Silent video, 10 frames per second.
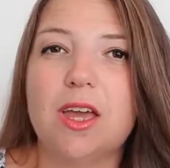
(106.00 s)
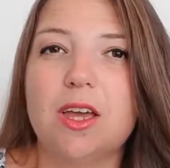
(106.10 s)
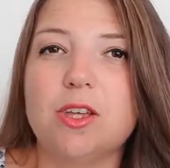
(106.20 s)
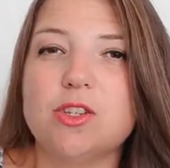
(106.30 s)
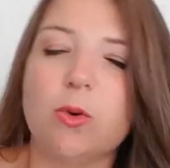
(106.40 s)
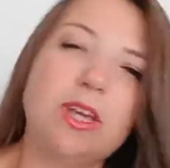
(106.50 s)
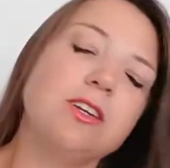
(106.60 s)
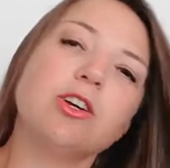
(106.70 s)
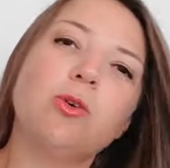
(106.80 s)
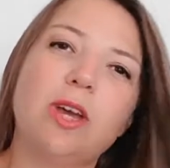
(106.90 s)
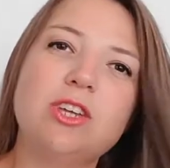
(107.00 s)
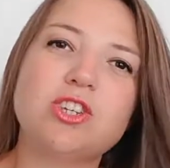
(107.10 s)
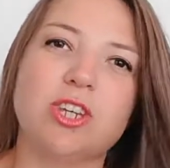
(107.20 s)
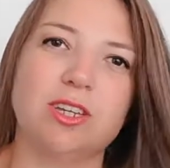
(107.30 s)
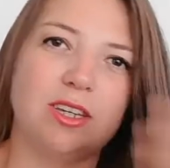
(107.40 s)
So in
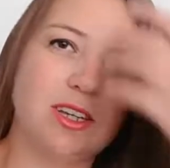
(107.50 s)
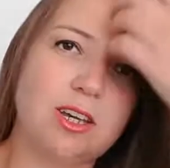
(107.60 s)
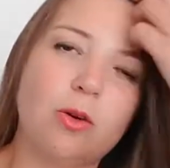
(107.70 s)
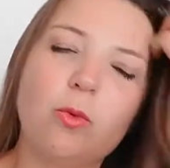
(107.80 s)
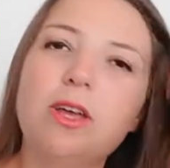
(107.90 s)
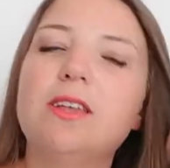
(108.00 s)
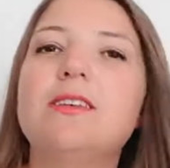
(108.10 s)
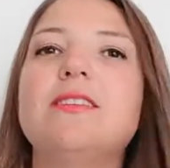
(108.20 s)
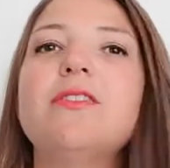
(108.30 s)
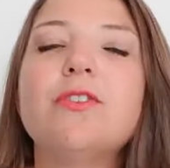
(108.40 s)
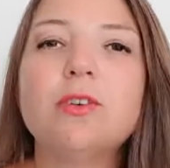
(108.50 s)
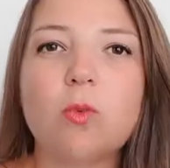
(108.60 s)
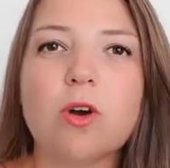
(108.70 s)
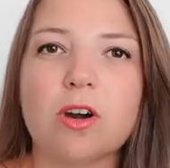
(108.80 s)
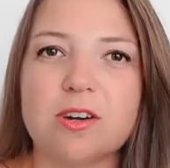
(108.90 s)
Croatian, when different
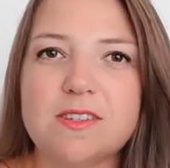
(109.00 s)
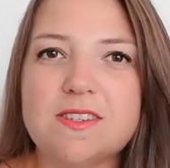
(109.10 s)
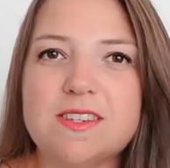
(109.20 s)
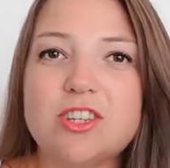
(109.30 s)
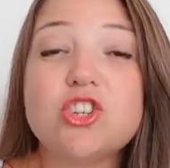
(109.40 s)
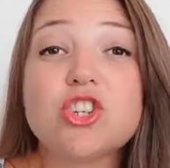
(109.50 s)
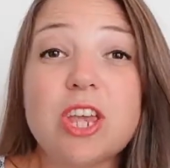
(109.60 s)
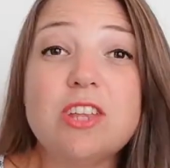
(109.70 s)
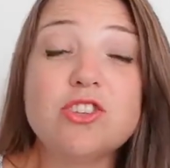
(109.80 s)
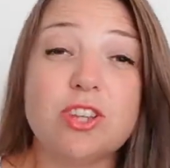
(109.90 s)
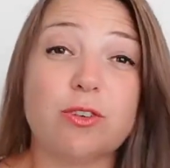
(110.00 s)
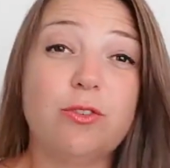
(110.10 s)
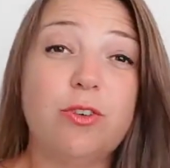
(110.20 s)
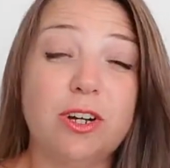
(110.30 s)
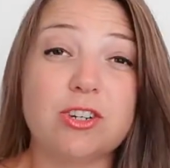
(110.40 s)
words change their
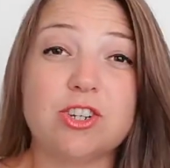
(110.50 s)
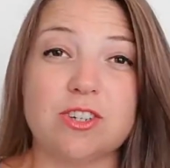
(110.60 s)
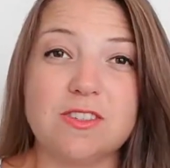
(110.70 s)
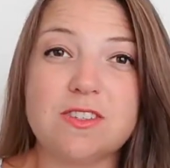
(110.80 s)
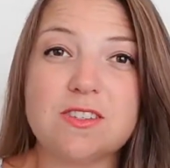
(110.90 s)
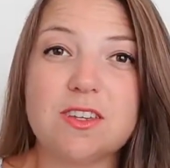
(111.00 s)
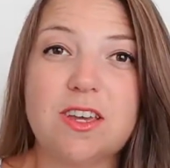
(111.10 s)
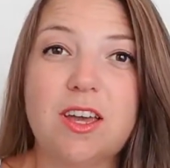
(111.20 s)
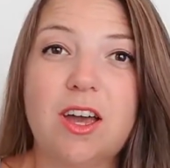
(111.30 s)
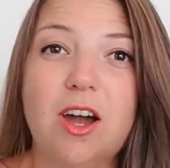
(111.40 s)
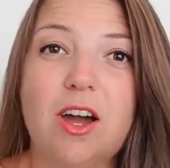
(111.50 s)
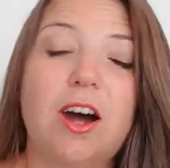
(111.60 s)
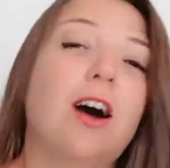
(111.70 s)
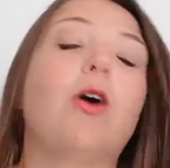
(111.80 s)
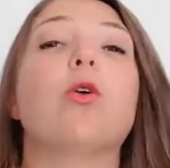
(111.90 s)
functions
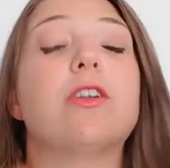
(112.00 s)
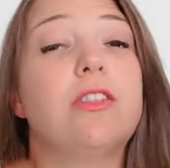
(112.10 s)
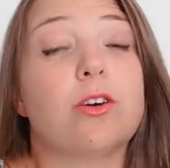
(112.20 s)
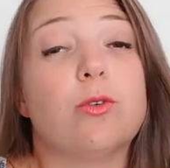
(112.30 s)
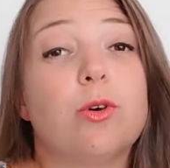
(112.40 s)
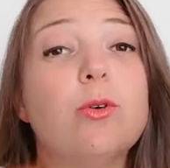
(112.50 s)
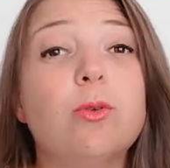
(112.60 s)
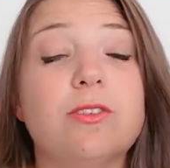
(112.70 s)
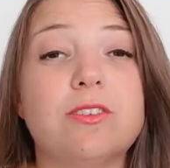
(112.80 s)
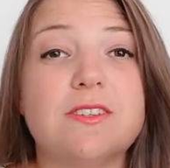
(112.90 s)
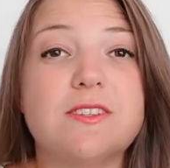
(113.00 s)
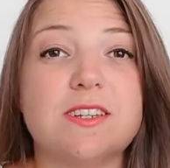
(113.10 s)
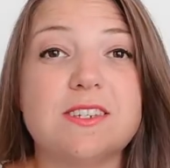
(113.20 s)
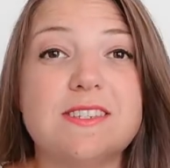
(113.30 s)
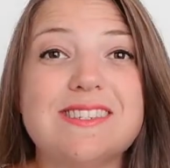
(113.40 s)
or their roles in a
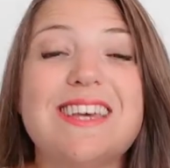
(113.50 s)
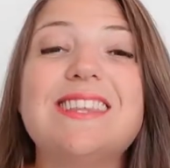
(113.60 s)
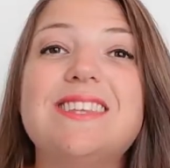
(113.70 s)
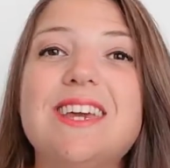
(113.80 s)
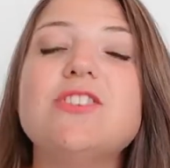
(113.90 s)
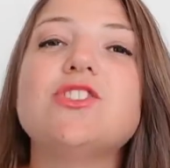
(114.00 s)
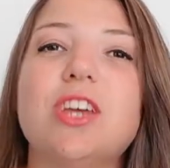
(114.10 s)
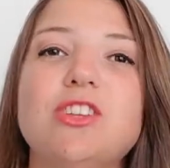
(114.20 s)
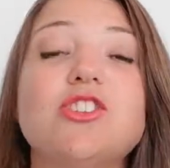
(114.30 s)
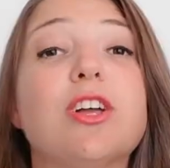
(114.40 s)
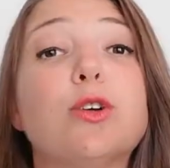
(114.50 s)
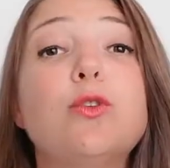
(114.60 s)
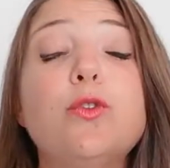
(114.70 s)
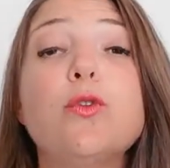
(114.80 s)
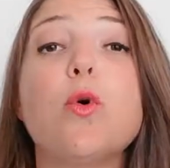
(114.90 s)
sentence, they change their
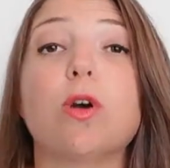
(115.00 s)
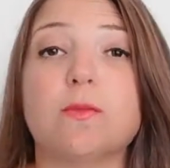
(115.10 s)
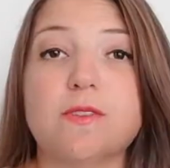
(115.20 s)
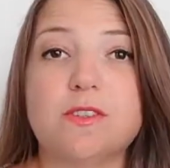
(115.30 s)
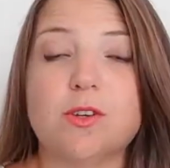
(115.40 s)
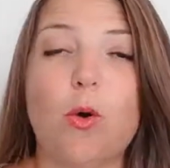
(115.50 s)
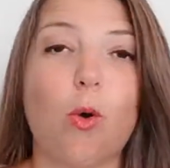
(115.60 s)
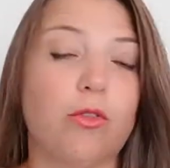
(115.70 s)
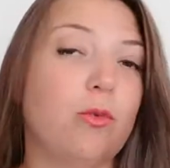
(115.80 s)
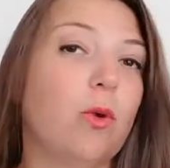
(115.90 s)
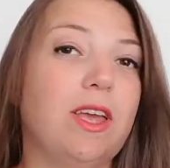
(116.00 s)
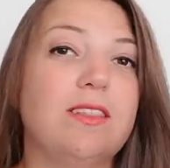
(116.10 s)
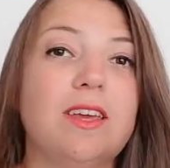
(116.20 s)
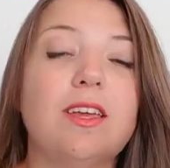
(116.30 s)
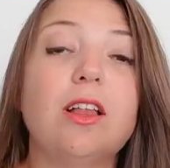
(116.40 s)
forms or the way
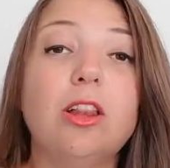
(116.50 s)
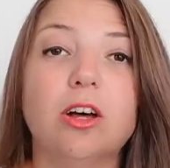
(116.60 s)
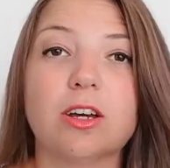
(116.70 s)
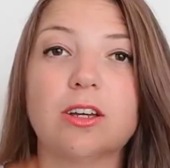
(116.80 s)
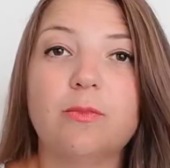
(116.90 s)
they look.